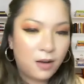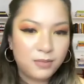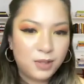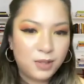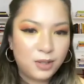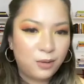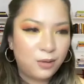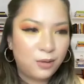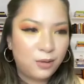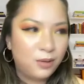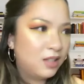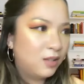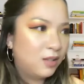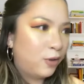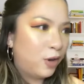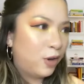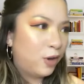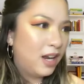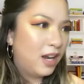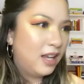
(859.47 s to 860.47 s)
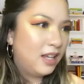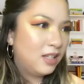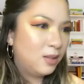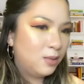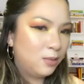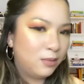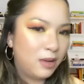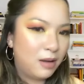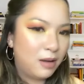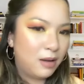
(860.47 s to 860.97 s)
So it's for a
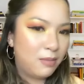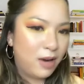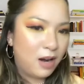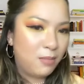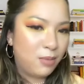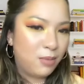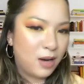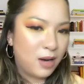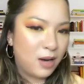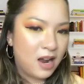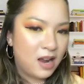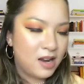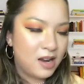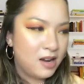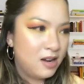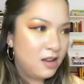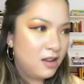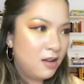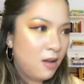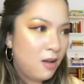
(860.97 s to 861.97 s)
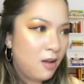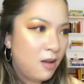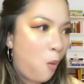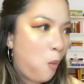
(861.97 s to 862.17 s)
swimwear brand.